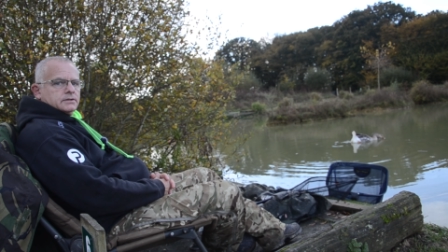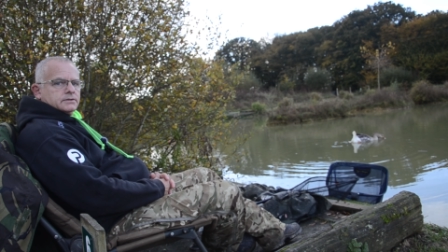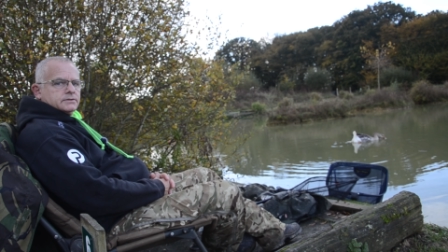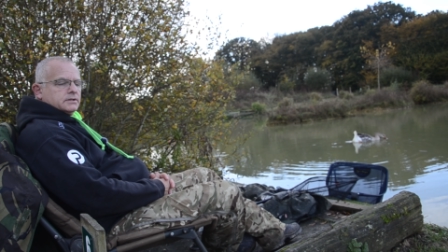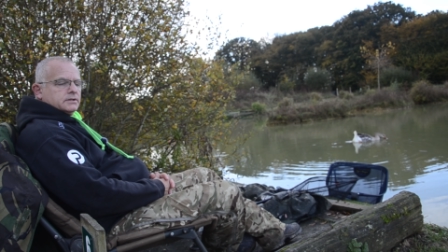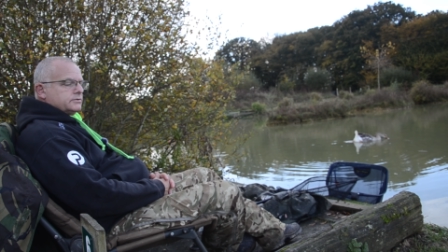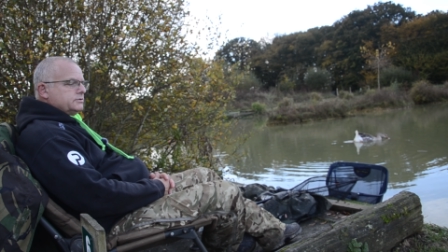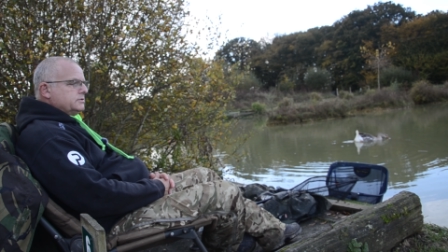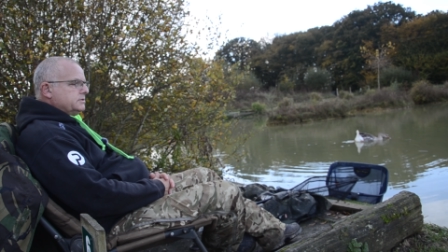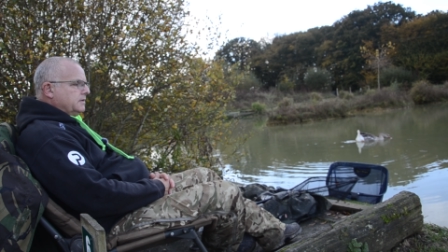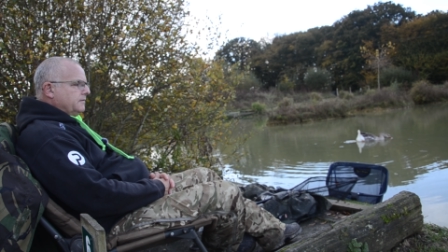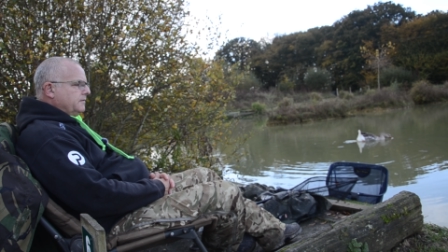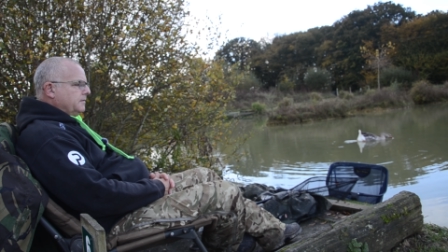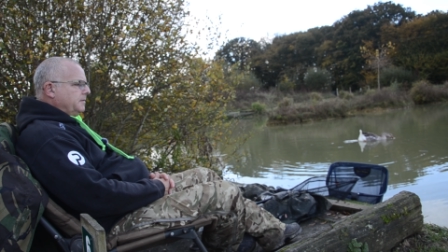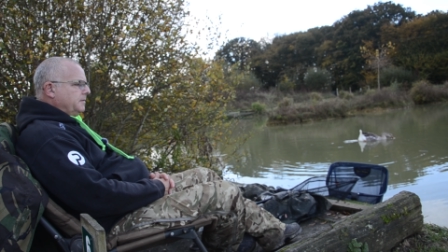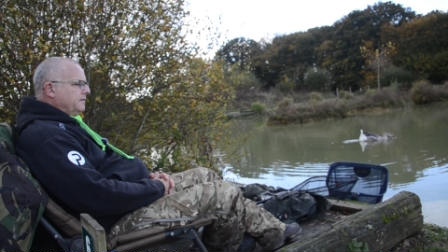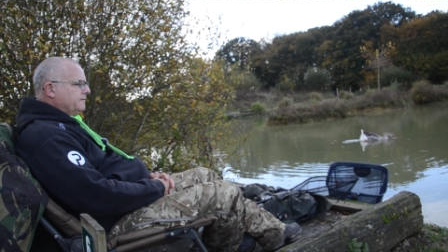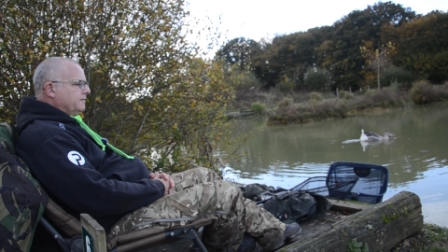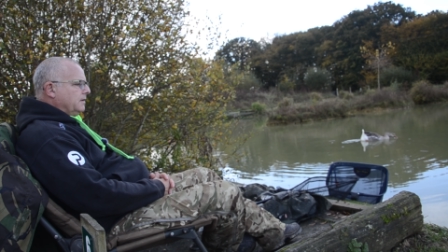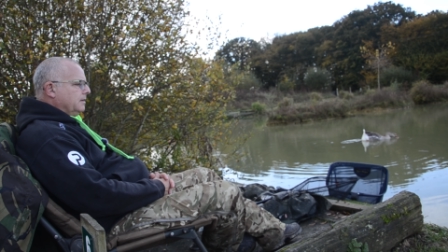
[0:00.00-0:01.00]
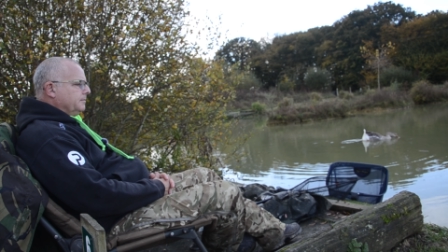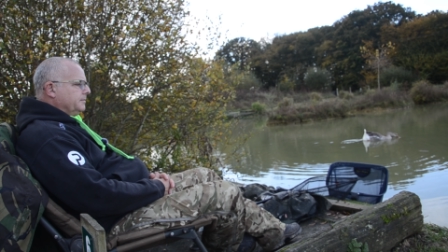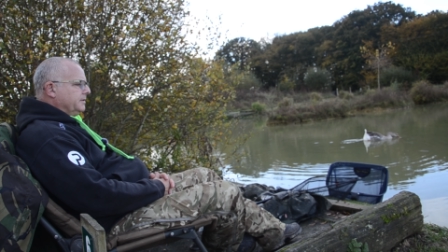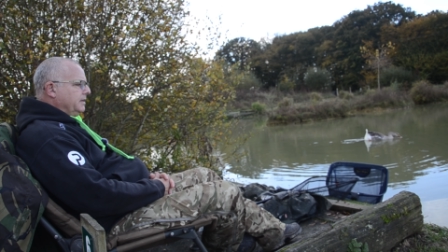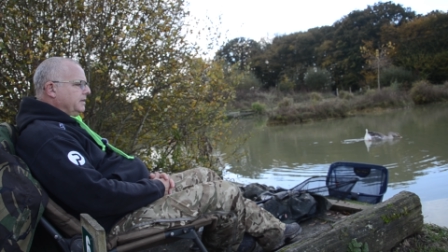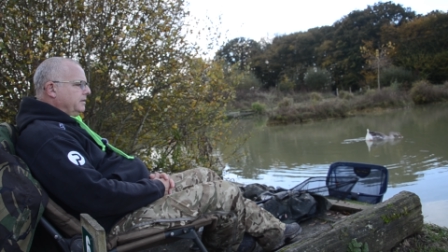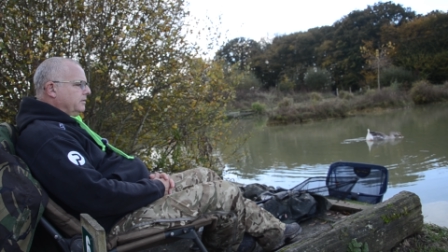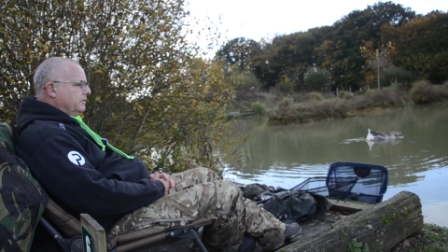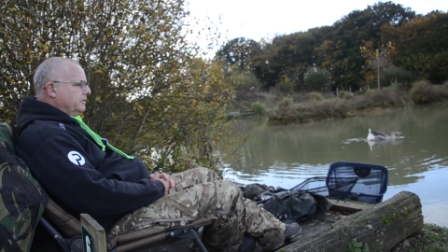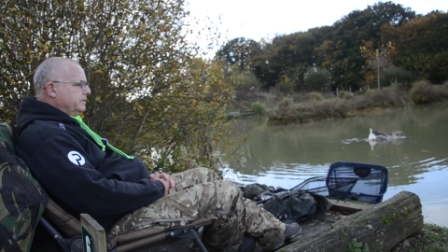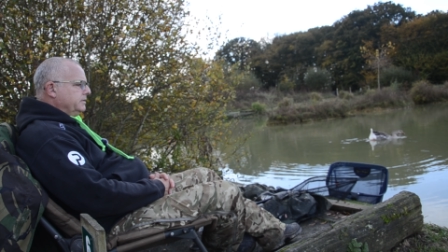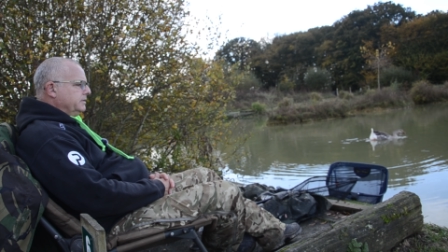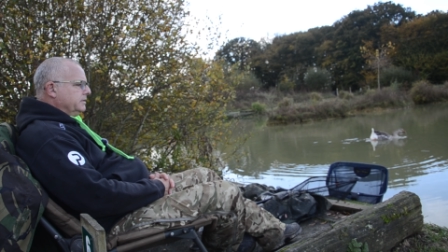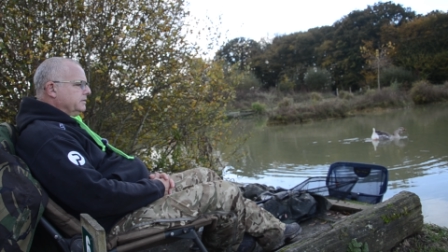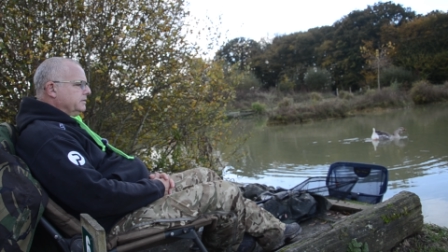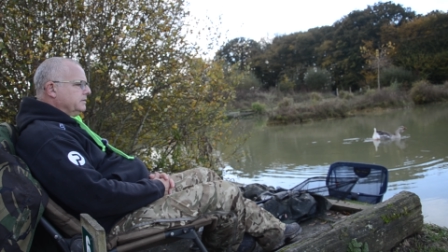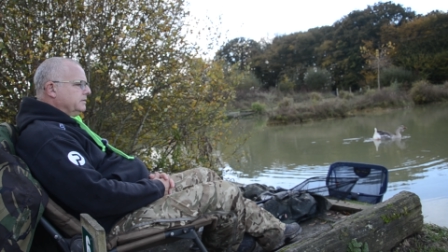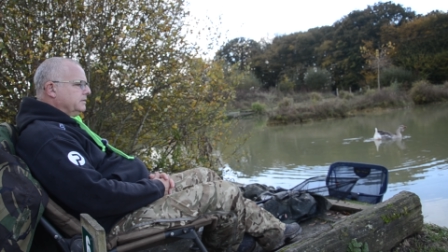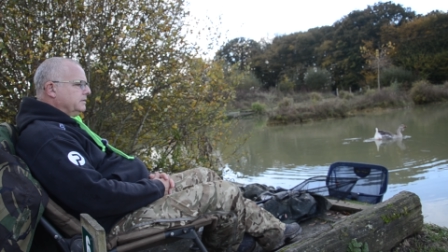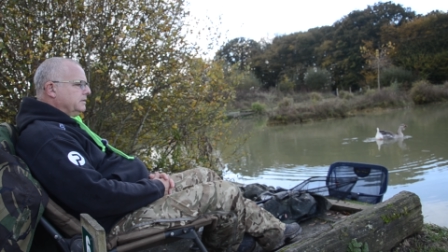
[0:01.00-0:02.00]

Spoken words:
So just give you a bit of an update.